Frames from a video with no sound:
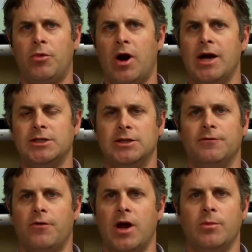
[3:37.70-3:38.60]
price
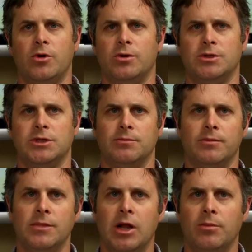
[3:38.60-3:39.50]
that framers
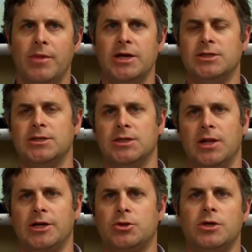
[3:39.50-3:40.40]
and masons,
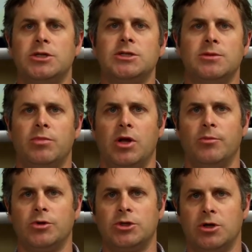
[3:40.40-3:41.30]
electricians, and
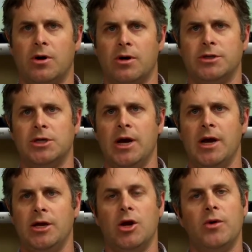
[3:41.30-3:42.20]
plumbers charge.
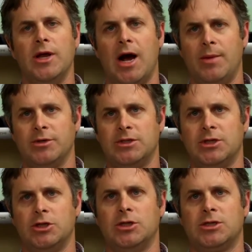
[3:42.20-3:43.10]
In
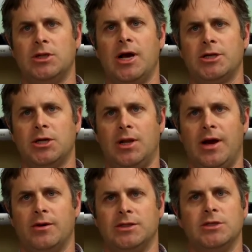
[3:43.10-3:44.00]
opposition to selection
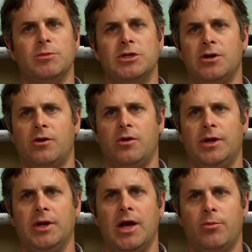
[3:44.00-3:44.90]
allowances,
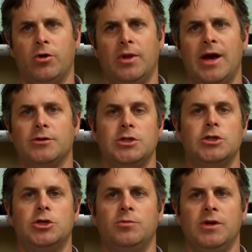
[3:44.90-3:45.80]
material and labor
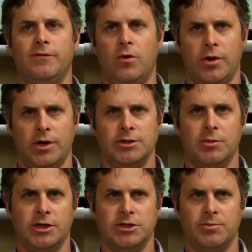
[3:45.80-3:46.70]
allowances should be avoided
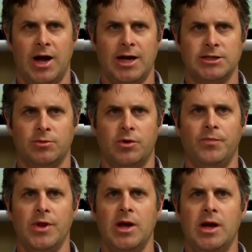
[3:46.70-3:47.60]
as much as possible.
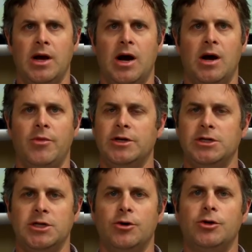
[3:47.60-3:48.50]
They
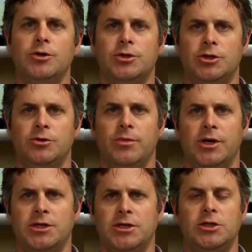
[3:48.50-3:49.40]
just introduce too
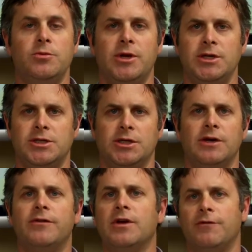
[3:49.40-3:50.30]
many
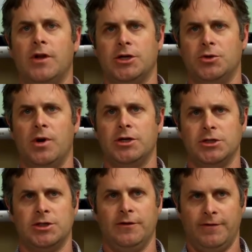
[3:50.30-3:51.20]
significant
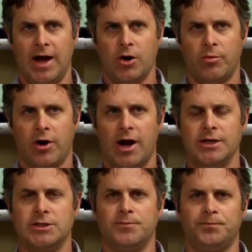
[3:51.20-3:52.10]
fluctuations to the final
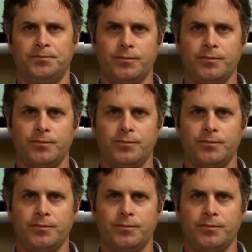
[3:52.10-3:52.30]
price.